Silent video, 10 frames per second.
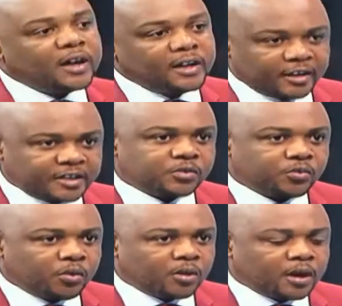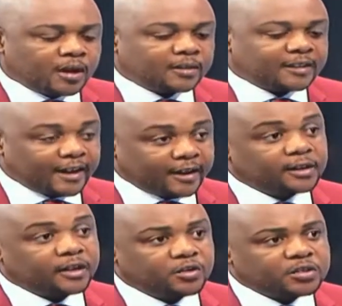We are engaging
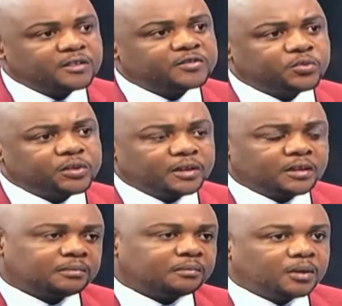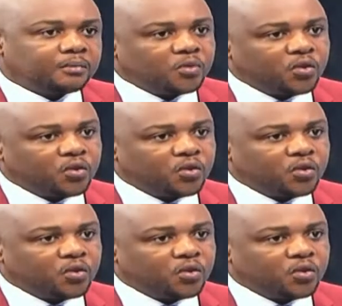directly ourselves with the